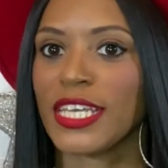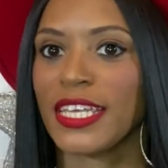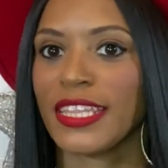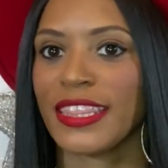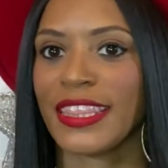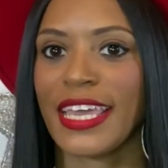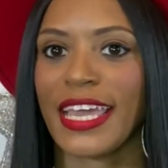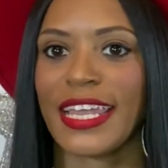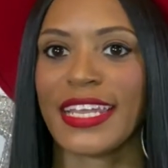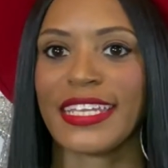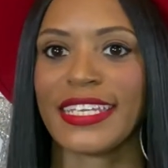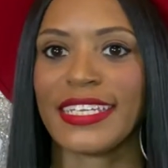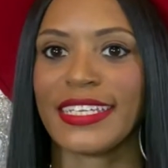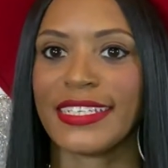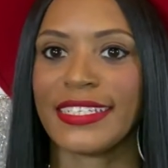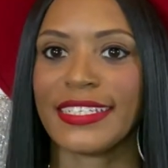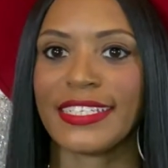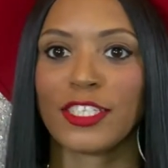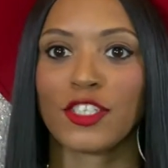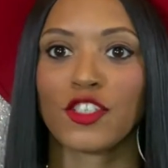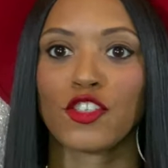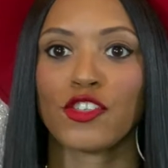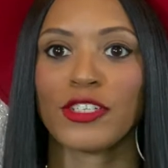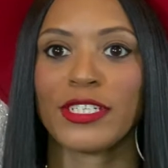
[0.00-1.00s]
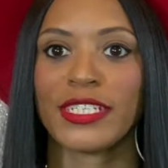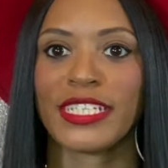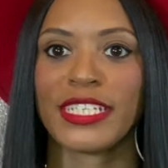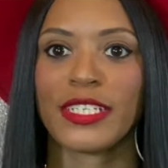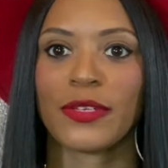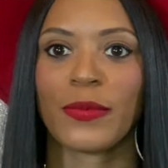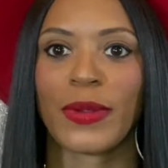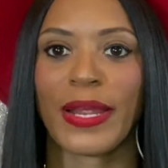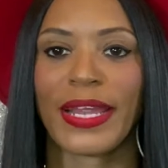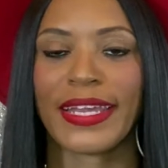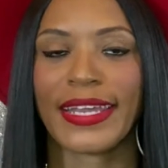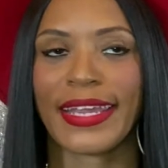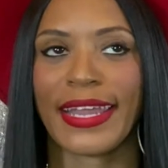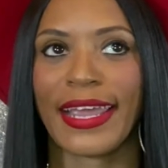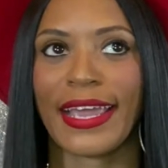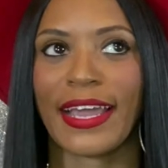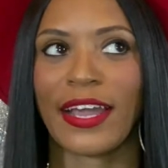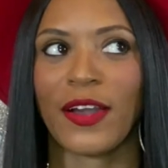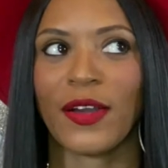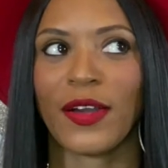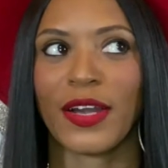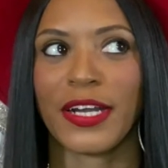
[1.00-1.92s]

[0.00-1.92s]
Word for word: that is trending right now.